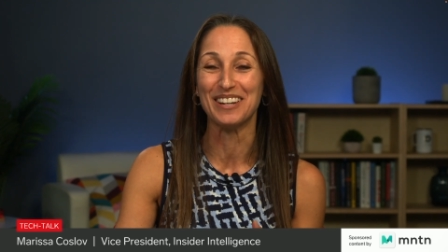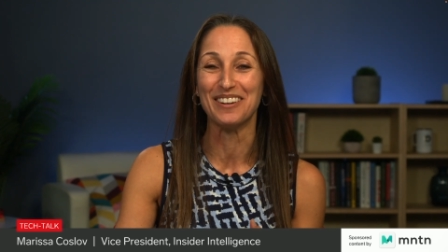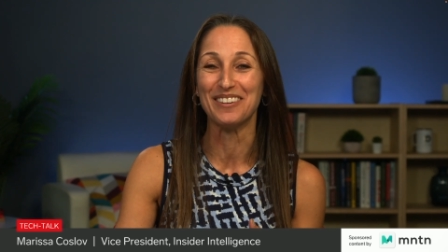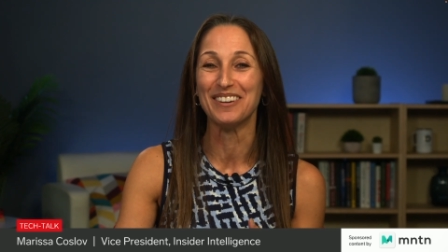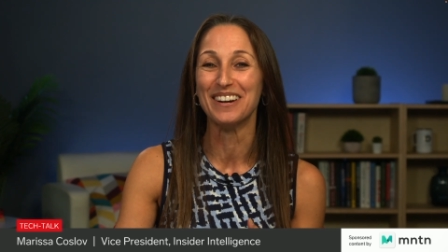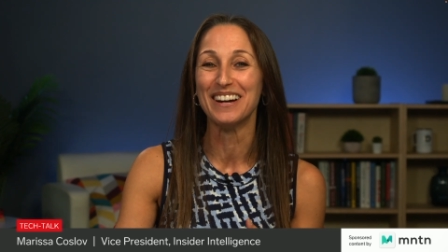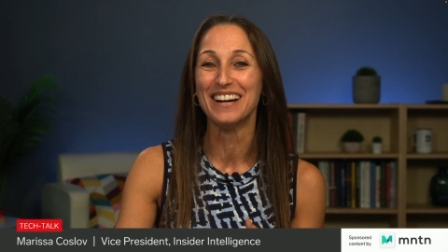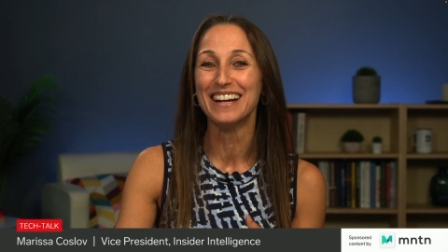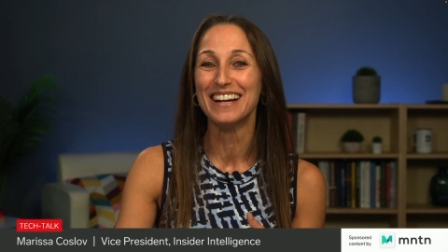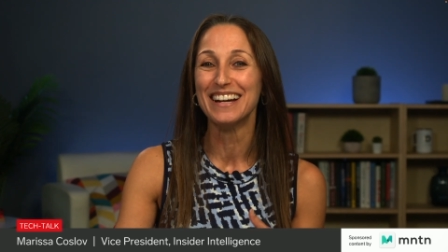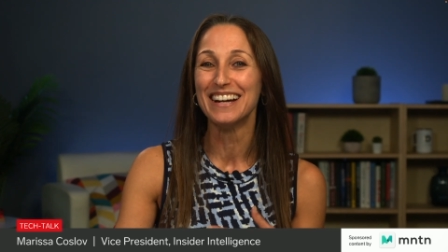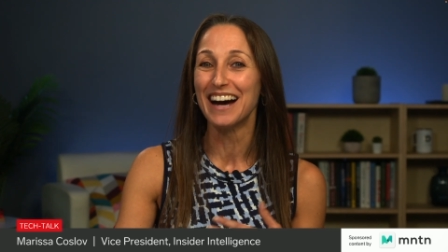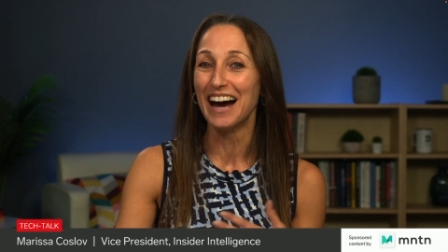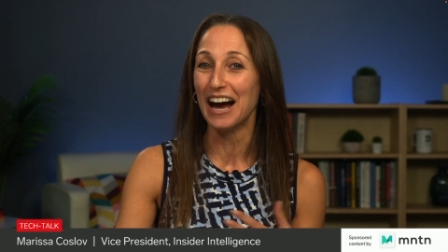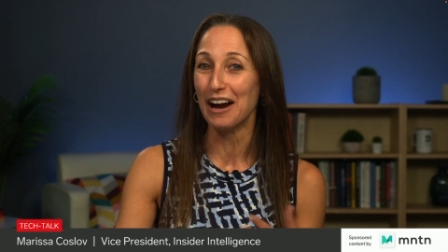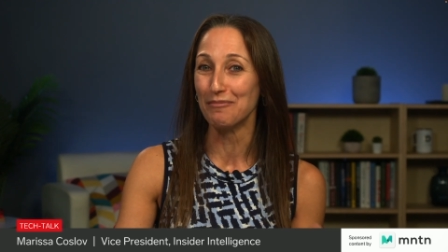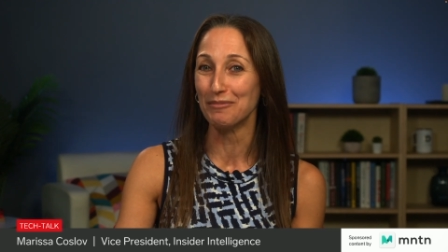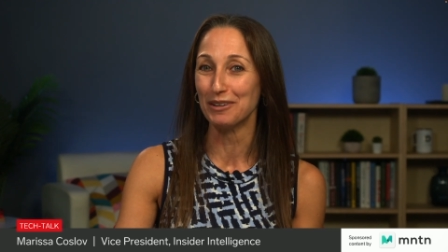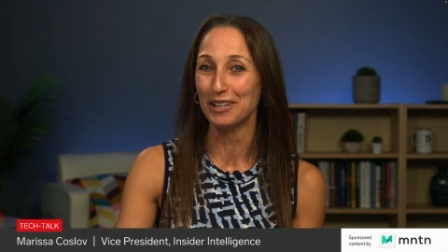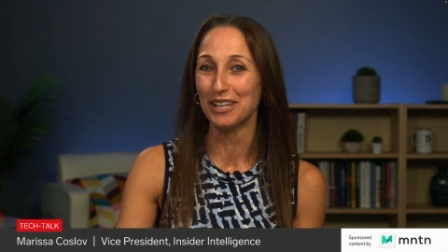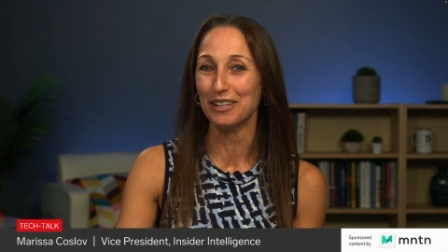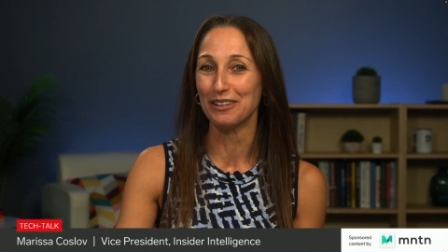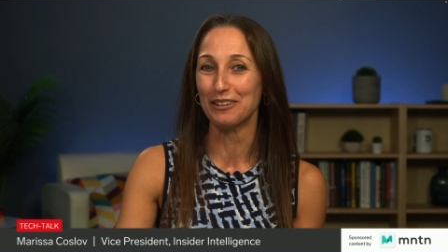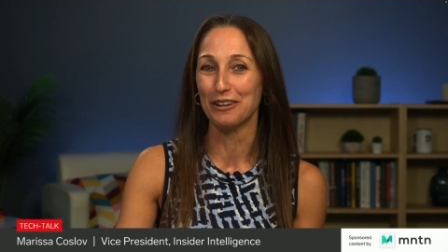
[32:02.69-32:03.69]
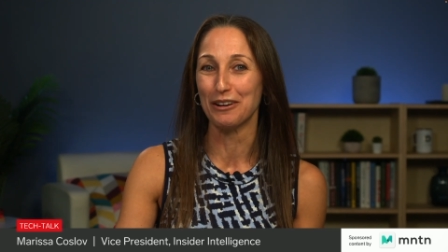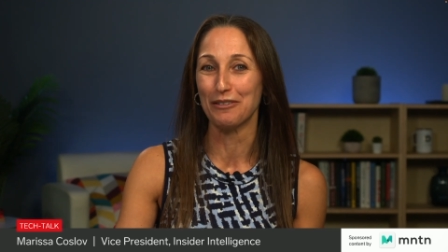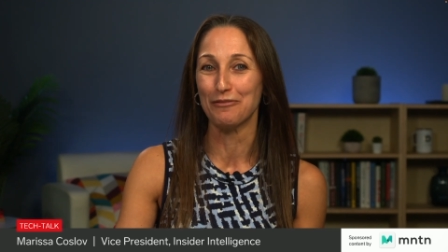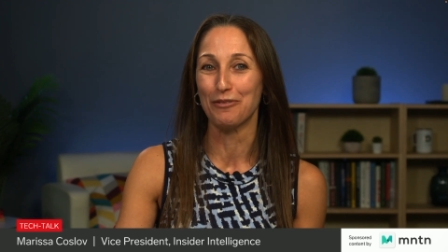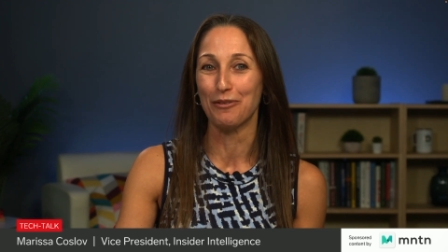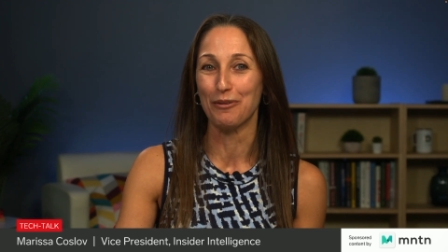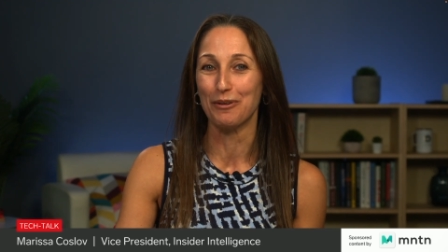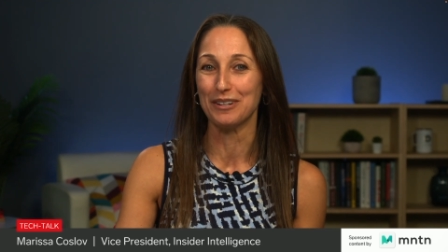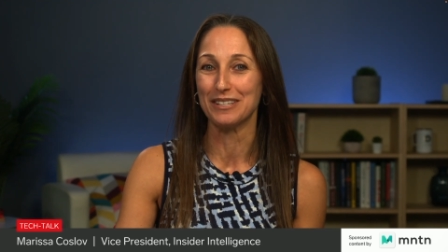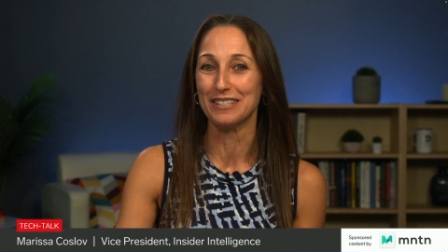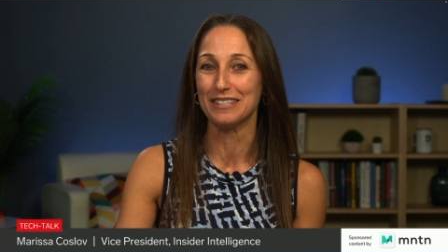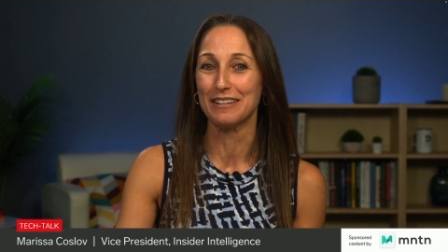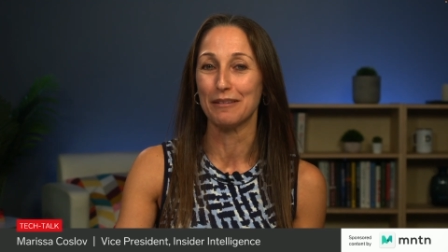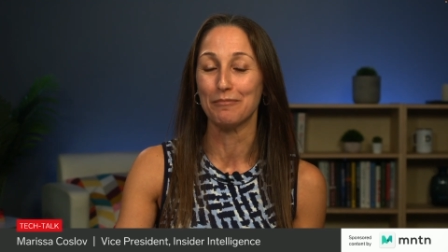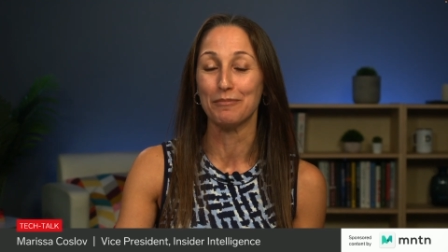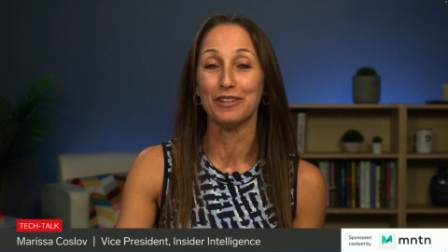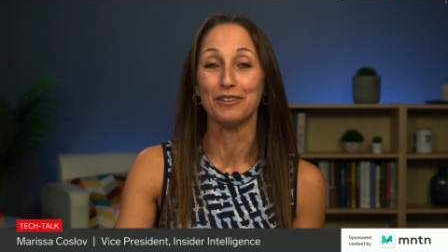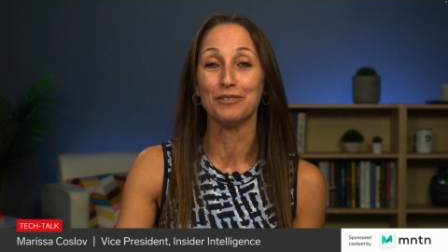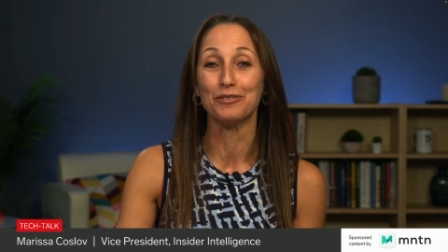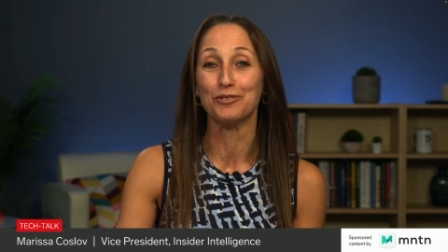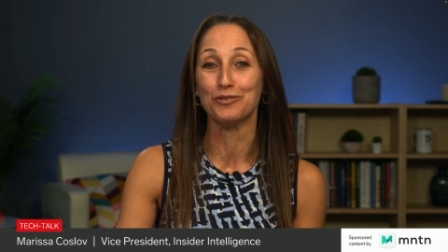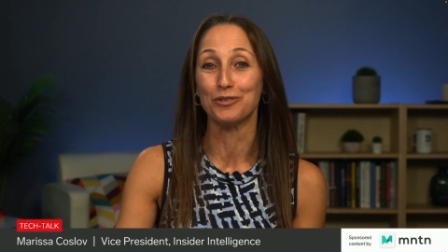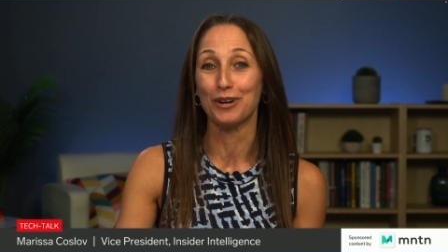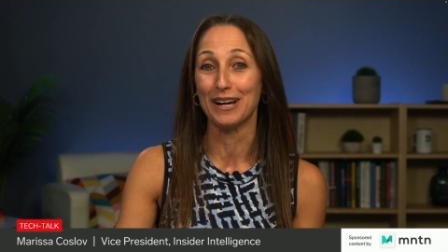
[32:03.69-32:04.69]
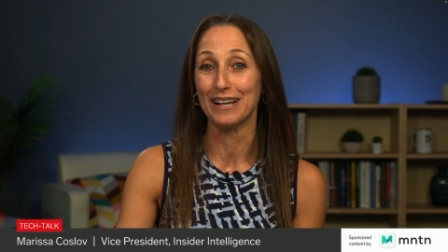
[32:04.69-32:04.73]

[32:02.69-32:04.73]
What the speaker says: So I'm really looking forward to some of those